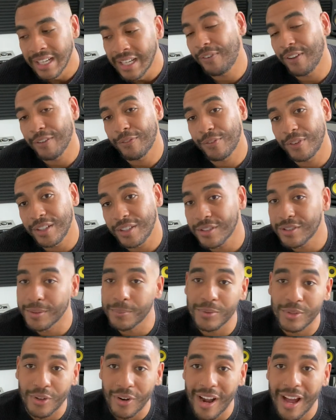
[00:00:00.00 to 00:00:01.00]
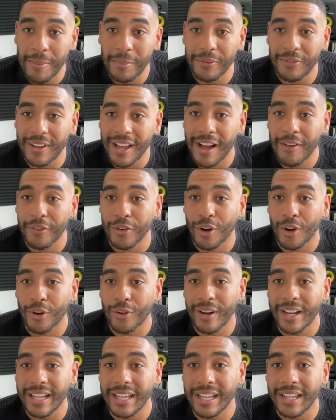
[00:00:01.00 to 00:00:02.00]
Feel free to subscribe if you haven't
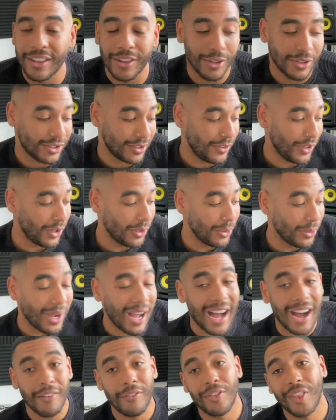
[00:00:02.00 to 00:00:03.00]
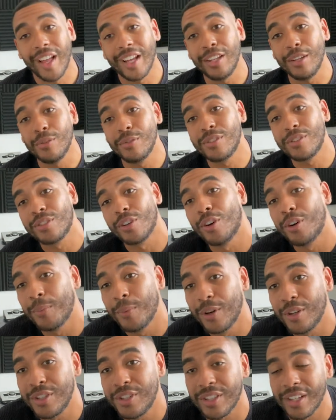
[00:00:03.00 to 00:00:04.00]
already, and those of you who have, thank you so
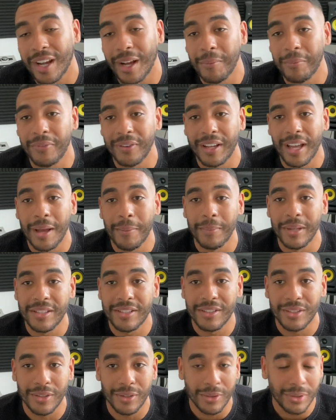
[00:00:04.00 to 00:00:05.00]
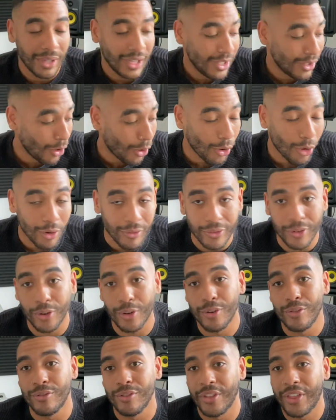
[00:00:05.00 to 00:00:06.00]
much um, for getting me to over
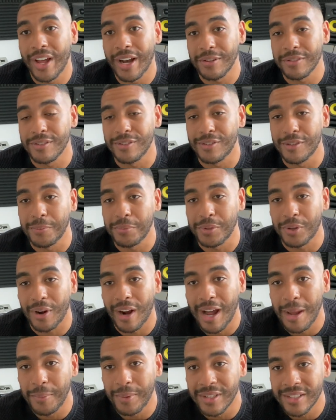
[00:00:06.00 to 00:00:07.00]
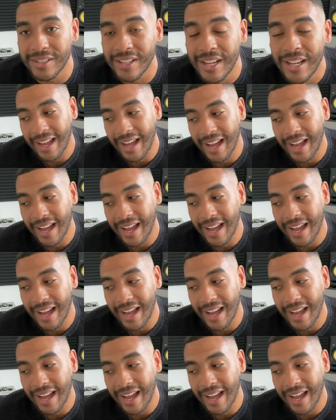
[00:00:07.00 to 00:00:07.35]
one hundred thousand subscribers.